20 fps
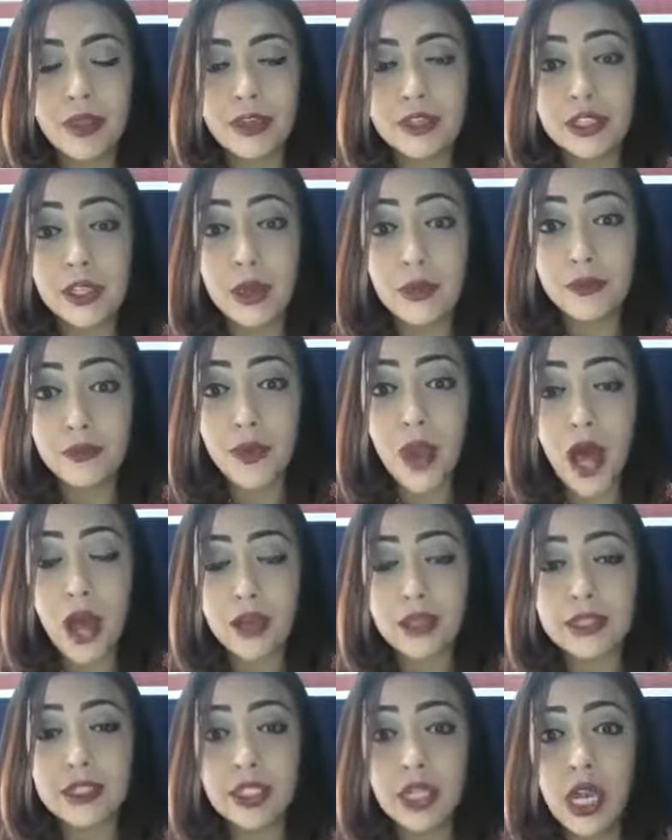So
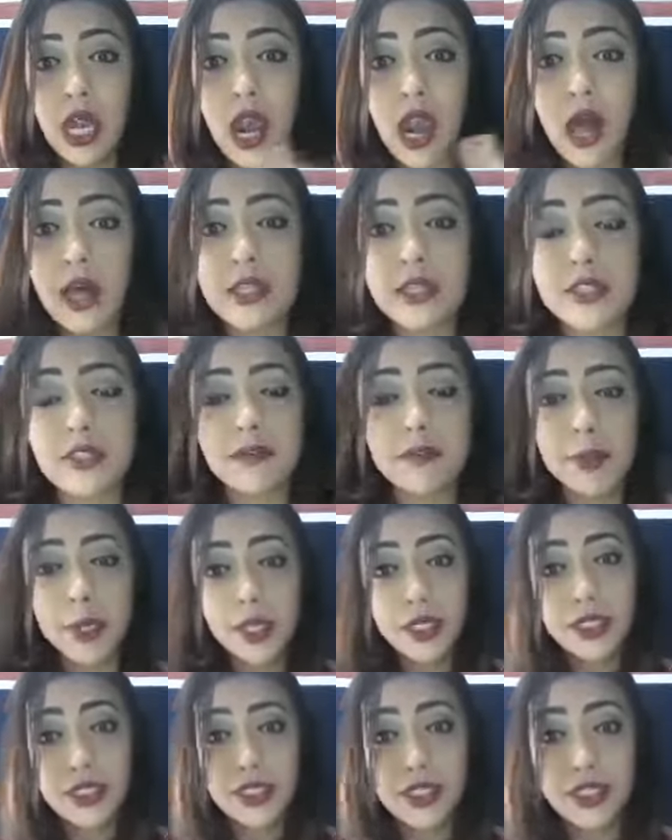flock, it's lots of
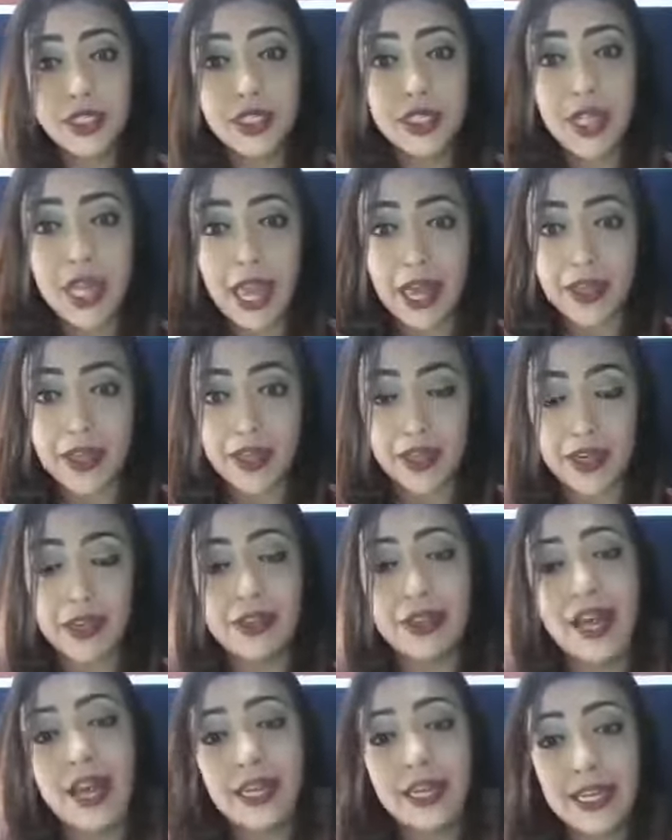birds
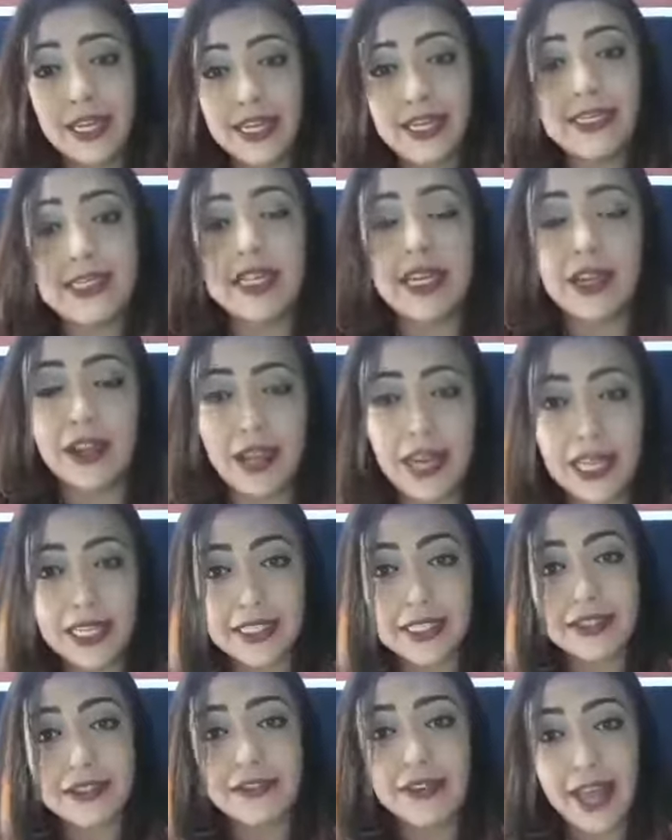together. That is a
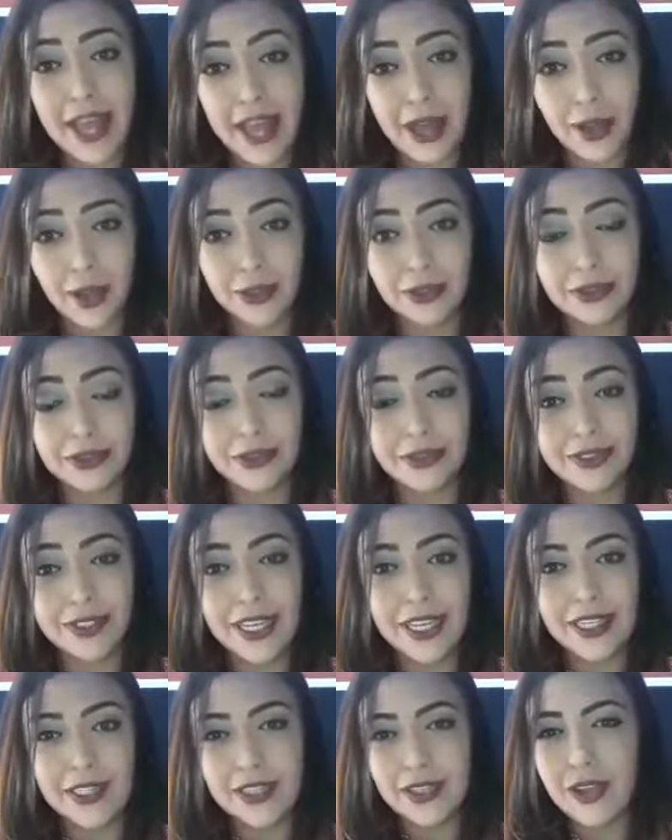collective noun.
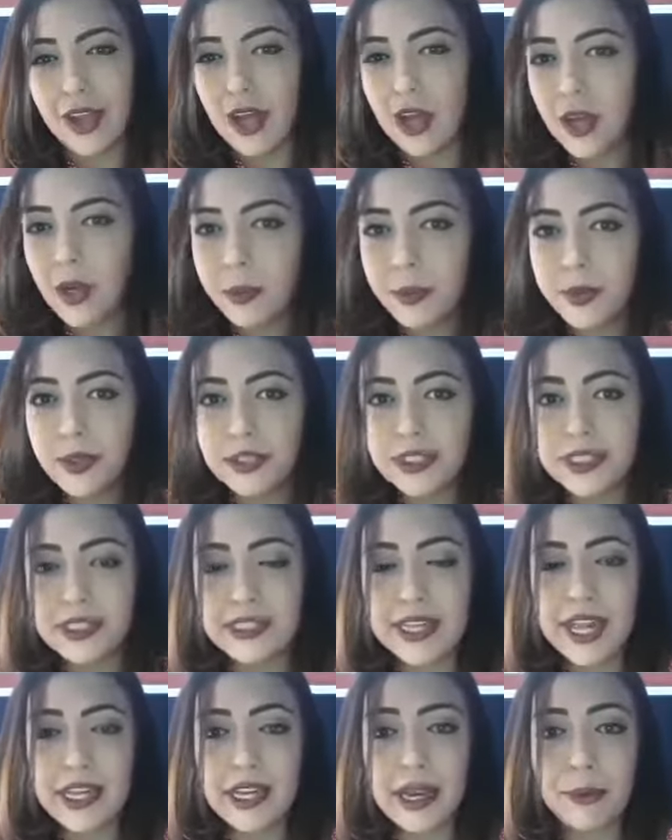So I hope you
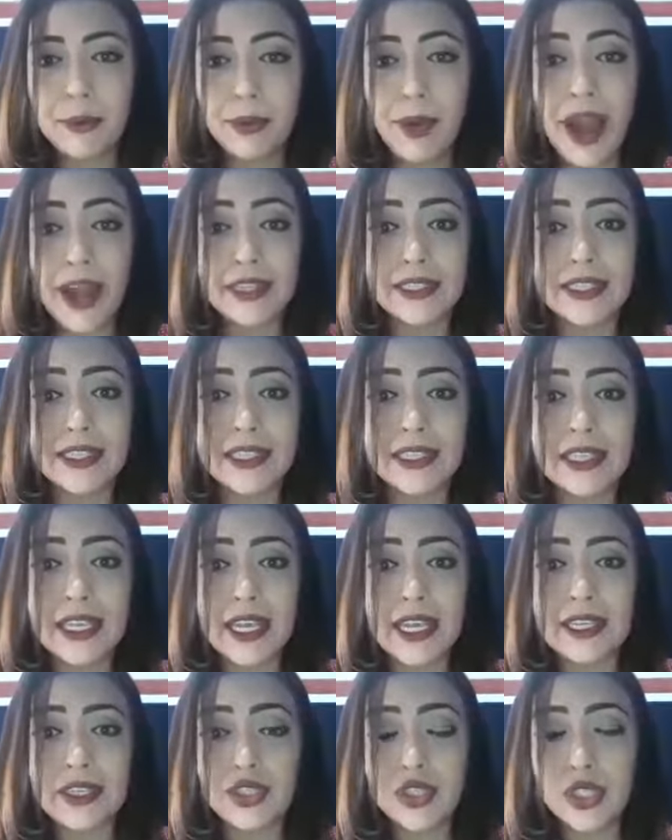understand it, practice
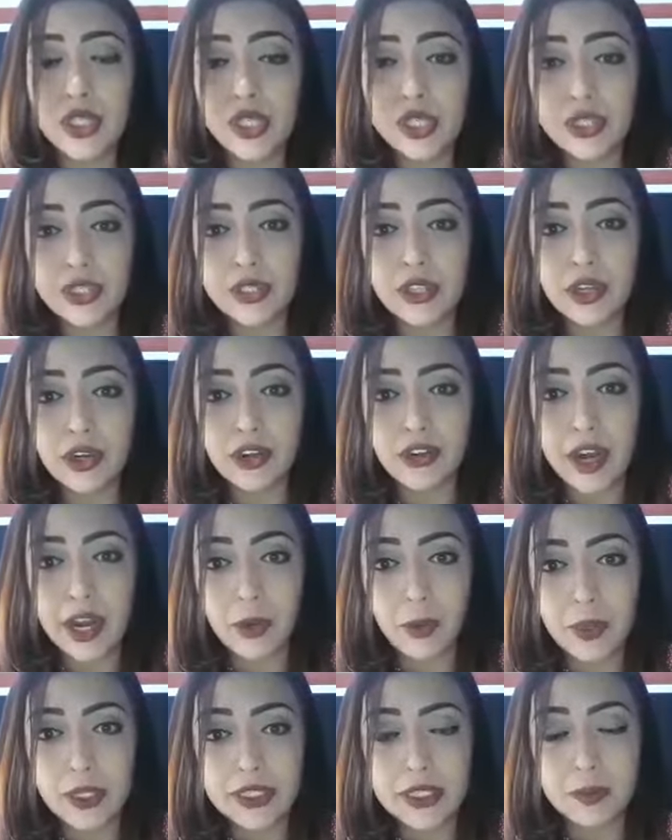it, circle the
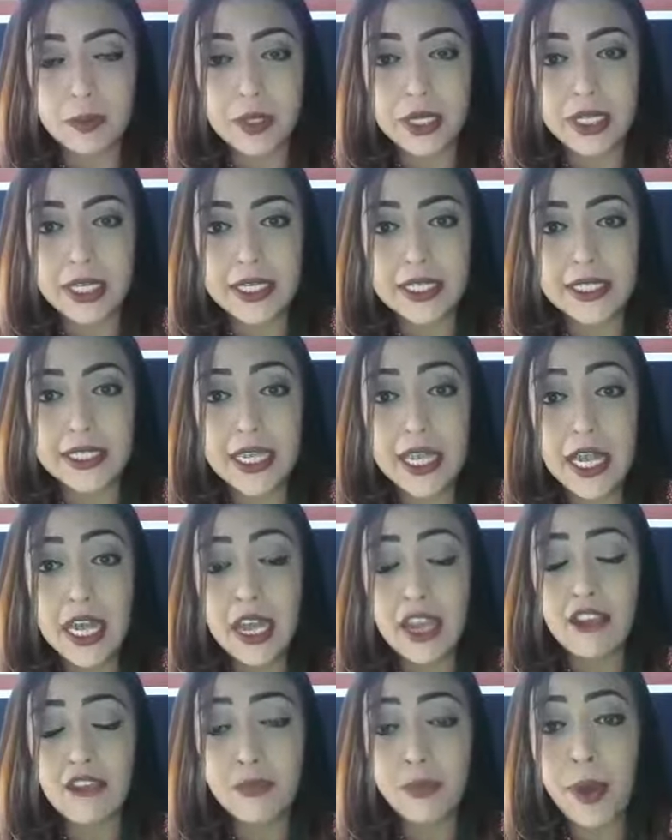correct ones, please.
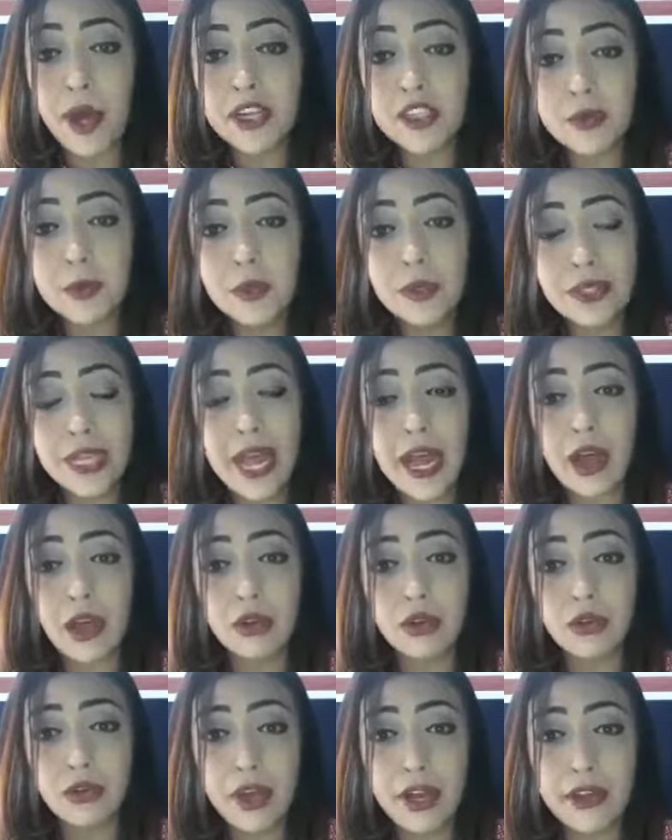If possible
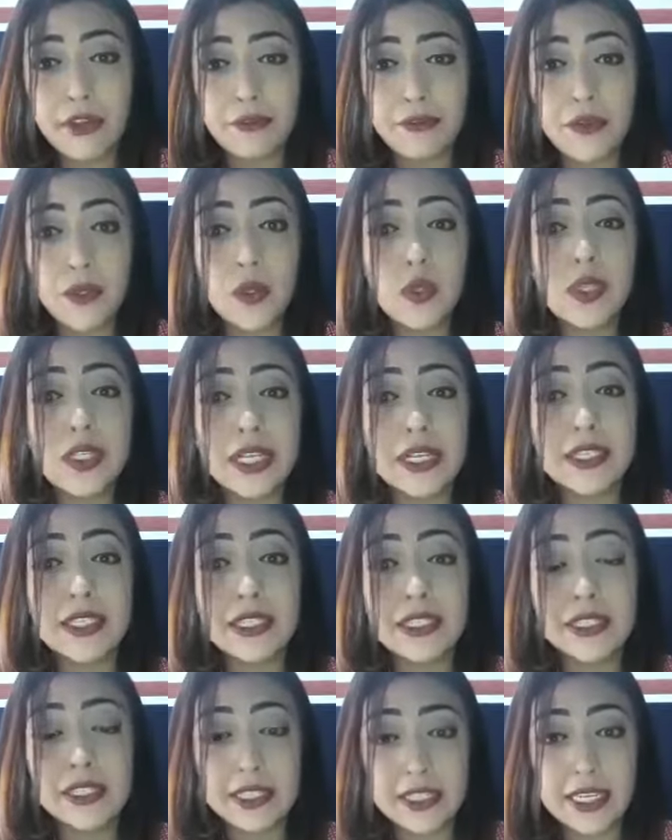now, create a few
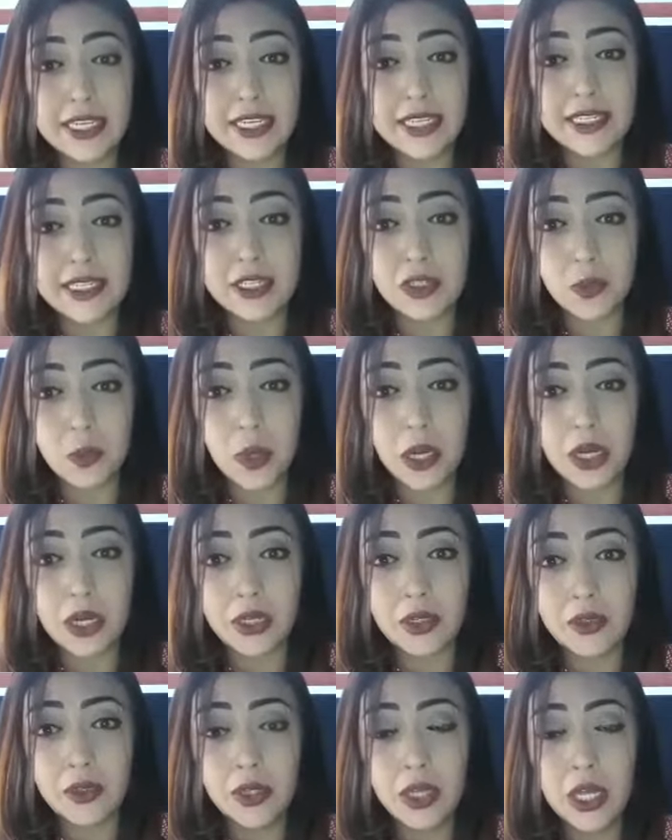sentences as
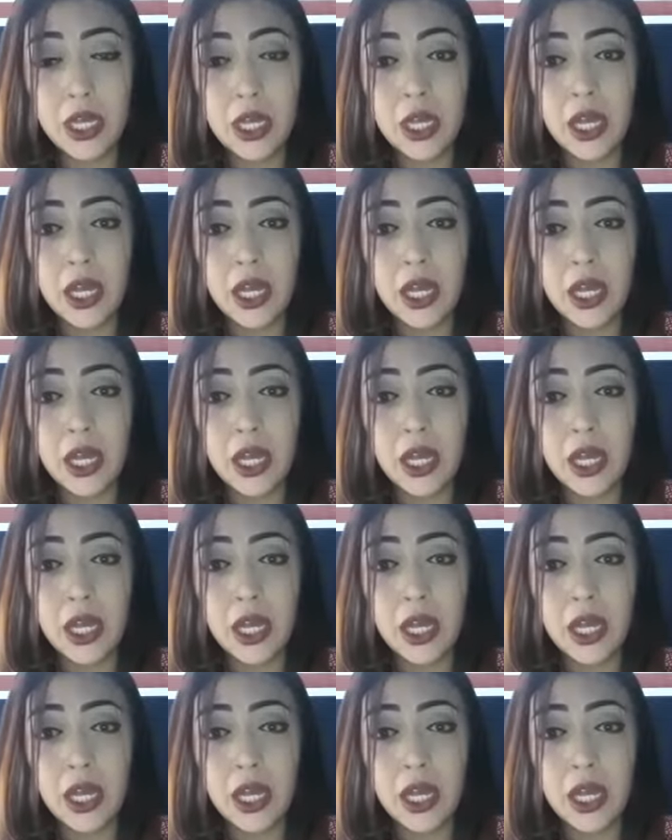well,